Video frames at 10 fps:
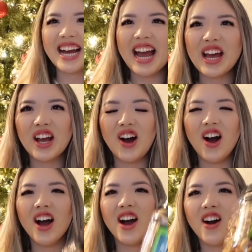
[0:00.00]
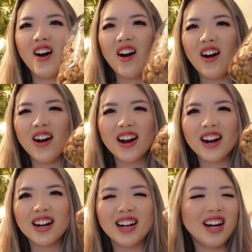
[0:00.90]
I got
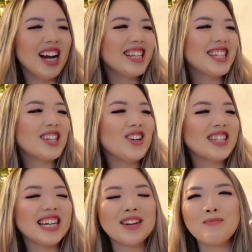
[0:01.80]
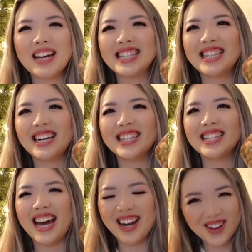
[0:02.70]
are unsalted mixed nuts.
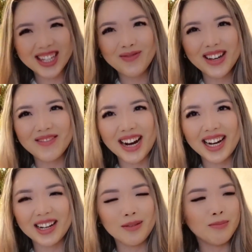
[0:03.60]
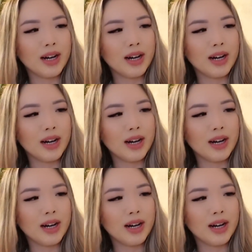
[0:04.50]
I know it's a bit random,